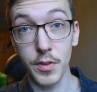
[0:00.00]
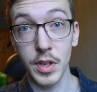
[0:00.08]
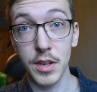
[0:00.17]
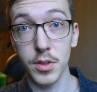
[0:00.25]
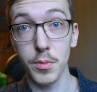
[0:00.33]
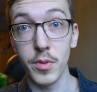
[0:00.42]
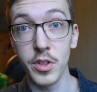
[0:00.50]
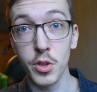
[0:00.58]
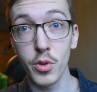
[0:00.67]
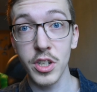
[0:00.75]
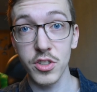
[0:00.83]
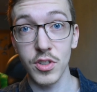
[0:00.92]
if you have some
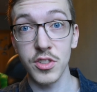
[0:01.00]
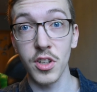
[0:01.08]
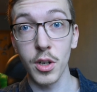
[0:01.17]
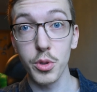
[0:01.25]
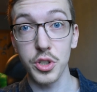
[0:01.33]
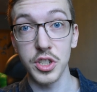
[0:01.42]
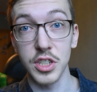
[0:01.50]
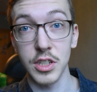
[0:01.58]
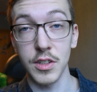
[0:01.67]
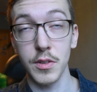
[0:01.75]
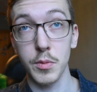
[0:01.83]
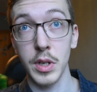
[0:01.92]
new year's
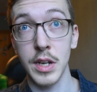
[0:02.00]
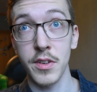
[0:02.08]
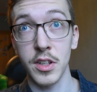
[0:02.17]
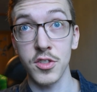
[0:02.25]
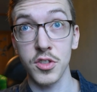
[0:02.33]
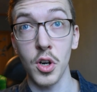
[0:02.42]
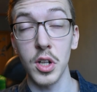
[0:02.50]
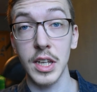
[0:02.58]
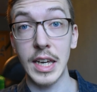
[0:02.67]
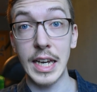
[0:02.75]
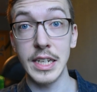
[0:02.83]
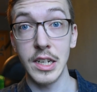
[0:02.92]
resolution, uh, whatever this called
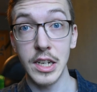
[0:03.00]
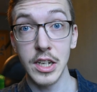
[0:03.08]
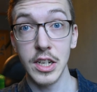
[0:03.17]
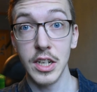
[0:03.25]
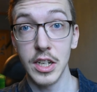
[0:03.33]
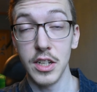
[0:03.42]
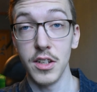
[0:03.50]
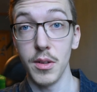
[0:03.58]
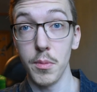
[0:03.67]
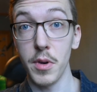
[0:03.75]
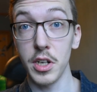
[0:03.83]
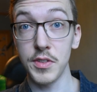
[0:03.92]
again,
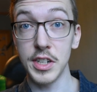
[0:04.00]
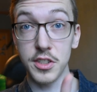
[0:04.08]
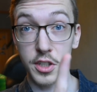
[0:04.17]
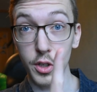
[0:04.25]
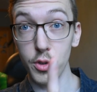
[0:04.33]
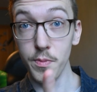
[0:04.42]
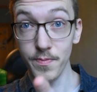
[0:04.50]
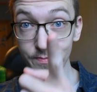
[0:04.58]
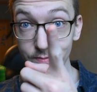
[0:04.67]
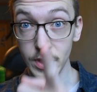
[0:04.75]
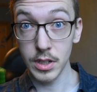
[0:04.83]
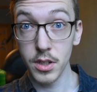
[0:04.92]
my advice to you,
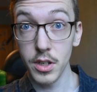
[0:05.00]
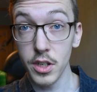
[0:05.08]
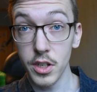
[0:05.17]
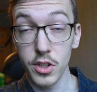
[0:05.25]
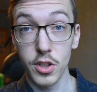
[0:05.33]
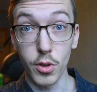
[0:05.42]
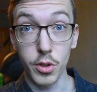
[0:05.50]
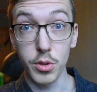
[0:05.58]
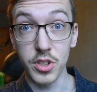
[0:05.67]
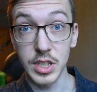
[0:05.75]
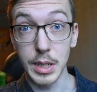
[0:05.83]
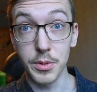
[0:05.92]
don't
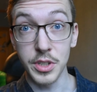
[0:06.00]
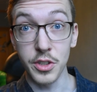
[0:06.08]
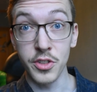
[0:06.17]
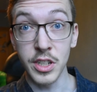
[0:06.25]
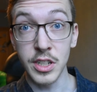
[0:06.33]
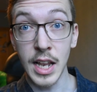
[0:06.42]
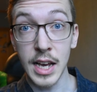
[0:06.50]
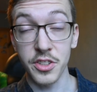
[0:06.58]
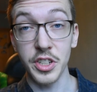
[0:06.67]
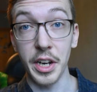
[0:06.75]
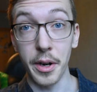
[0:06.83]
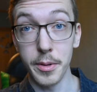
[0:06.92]
do the same shit you did
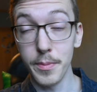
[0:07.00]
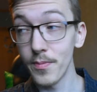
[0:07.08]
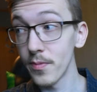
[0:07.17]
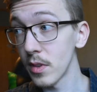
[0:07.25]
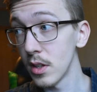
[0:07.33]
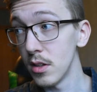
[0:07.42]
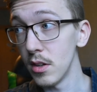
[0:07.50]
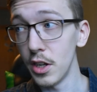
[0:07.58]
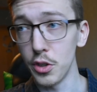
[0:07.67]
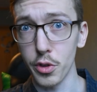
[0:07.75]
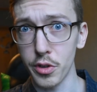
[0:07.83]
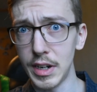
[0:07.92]
last year.
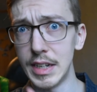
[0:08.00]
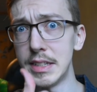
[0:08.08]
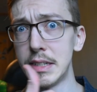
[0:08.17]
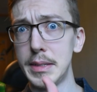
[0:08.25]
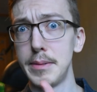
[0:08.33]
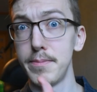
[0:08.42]
And you're grand.